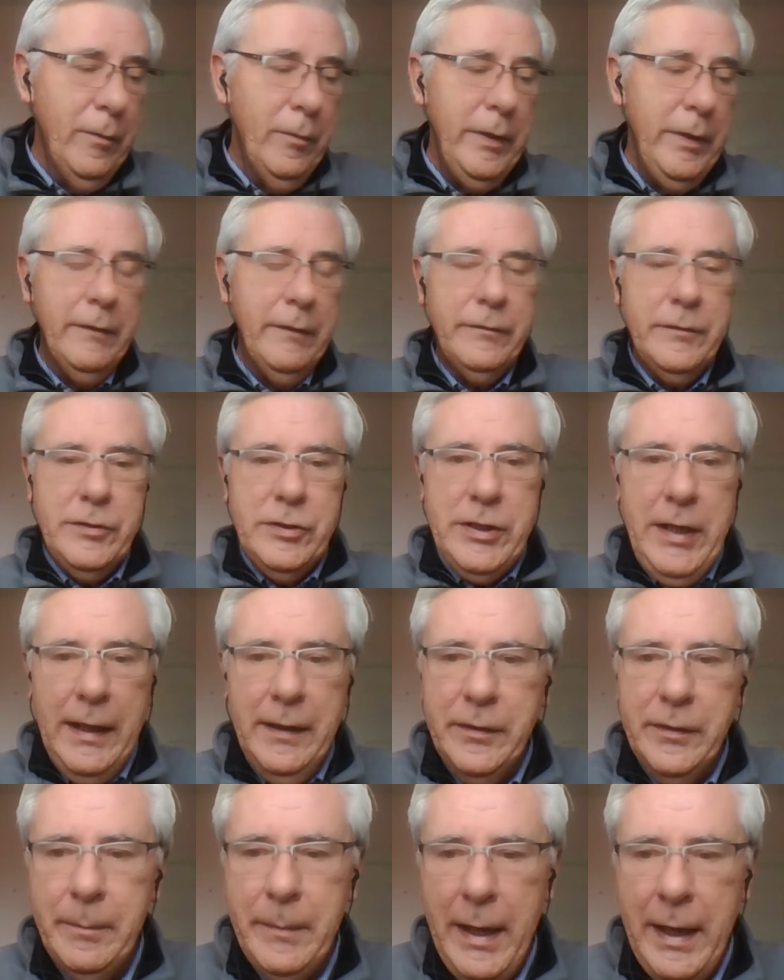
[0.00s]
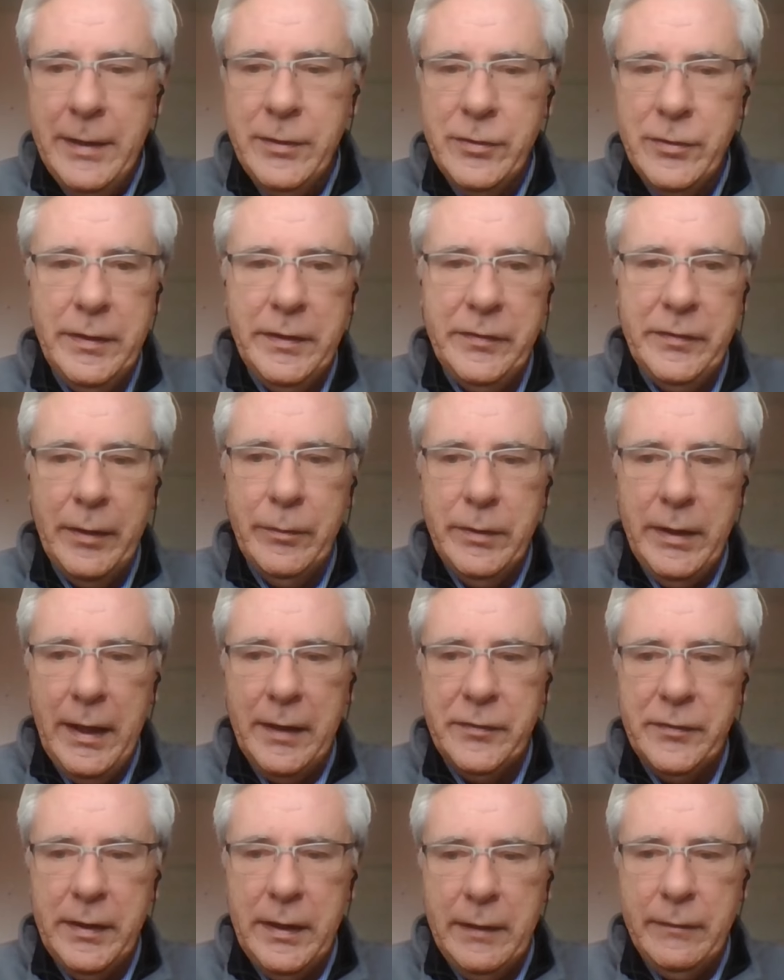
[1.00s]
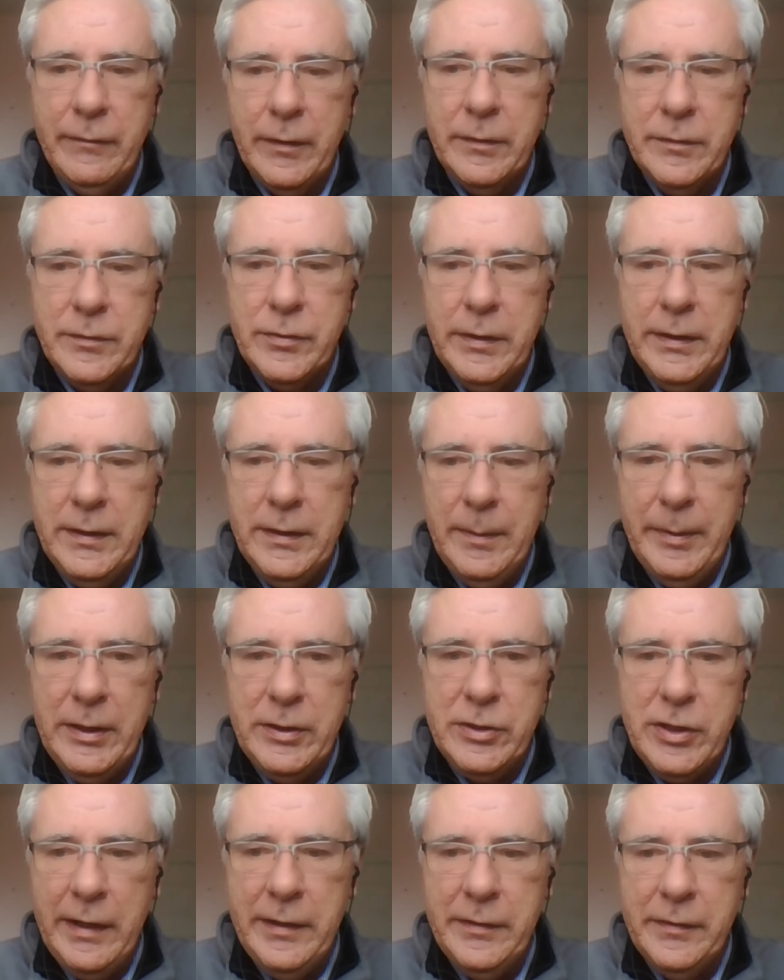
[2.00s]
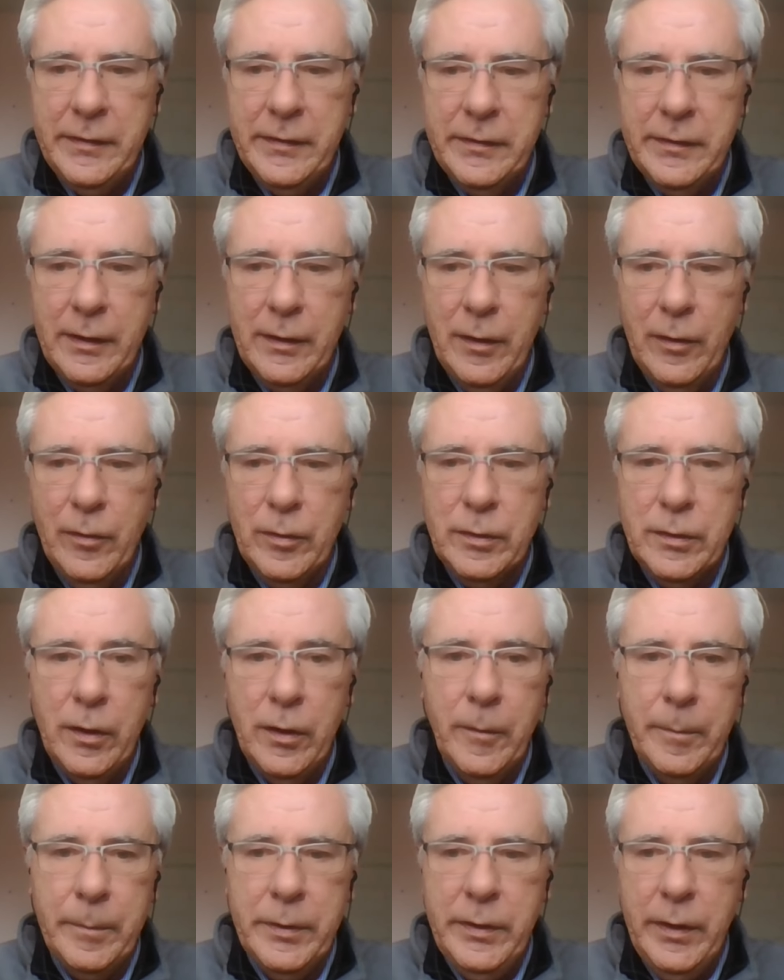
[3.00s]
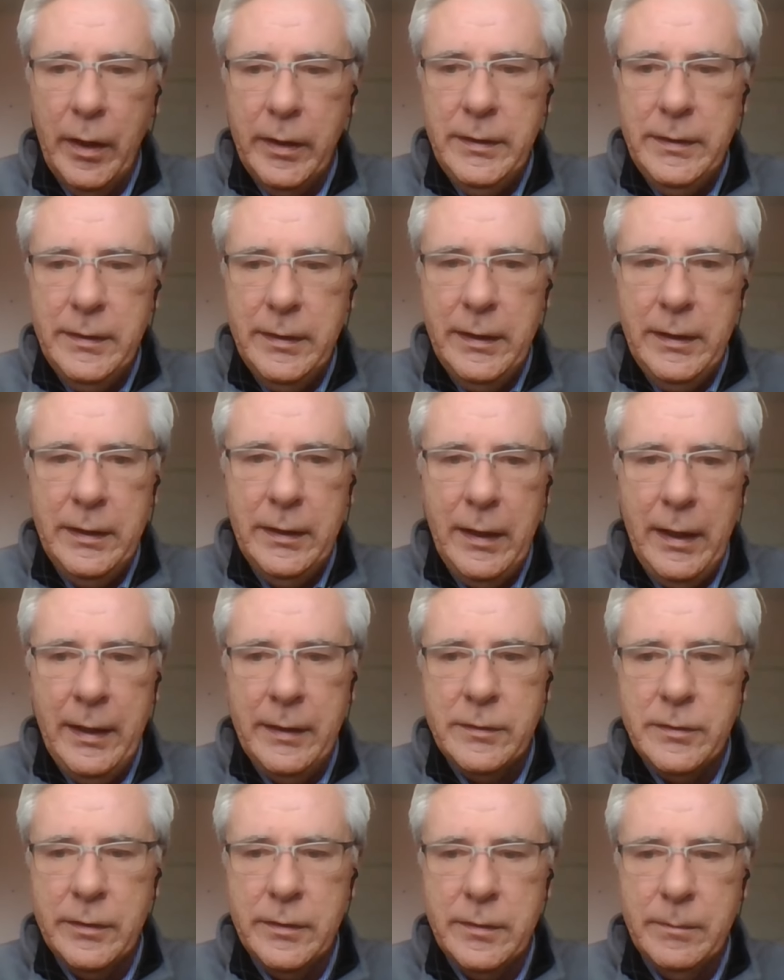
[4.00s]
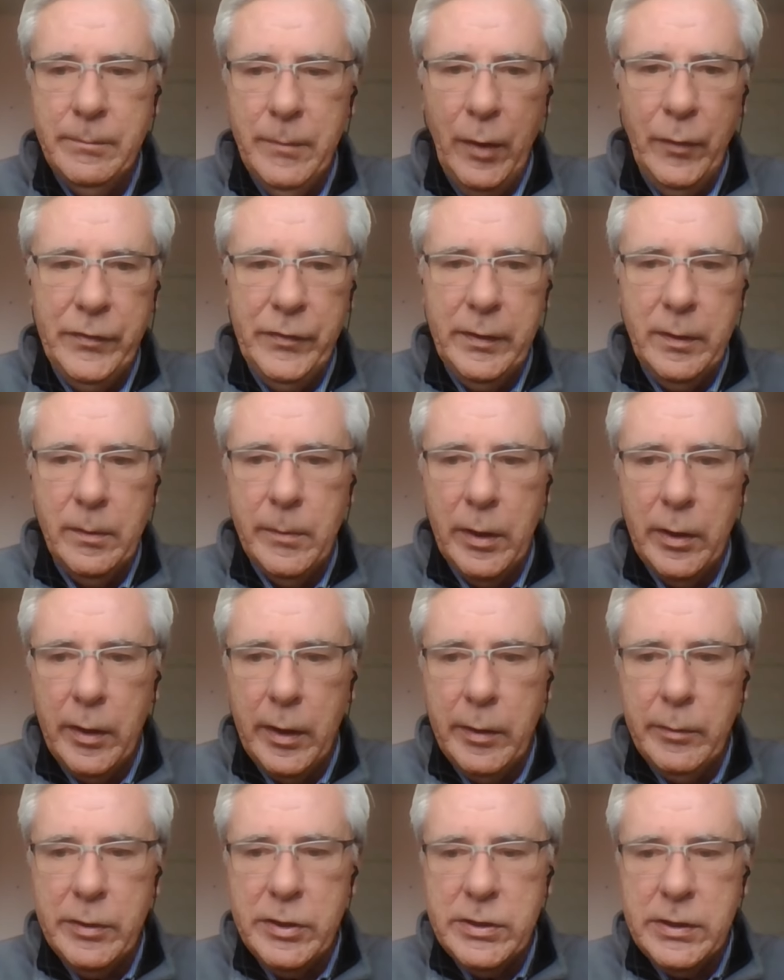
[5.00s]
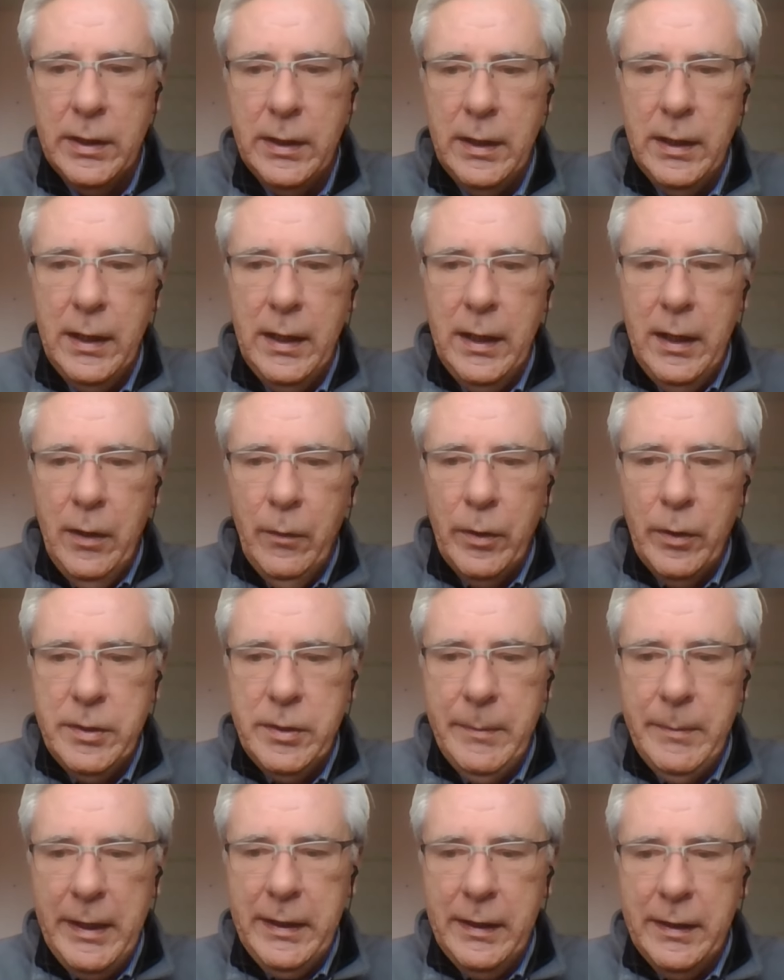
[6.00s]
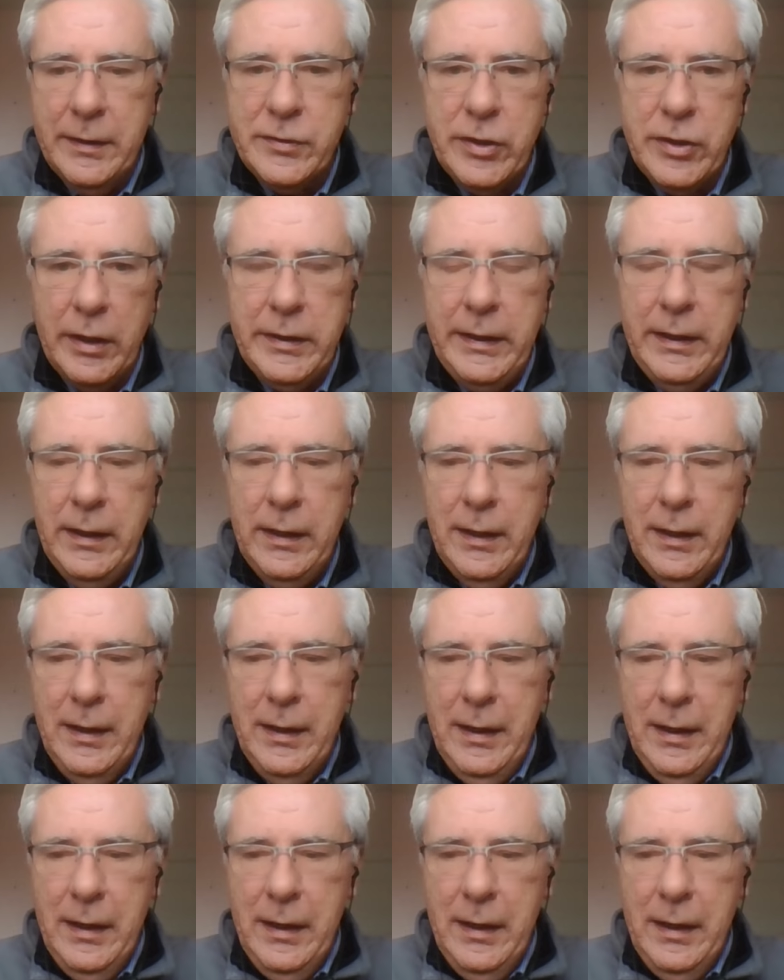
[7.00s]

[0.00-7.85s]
We have Cheltenham entries out yesterday for 3 of the big chases. The Gold Cup, 19 entered. Most of them are Irish. What you make of this, Johnny?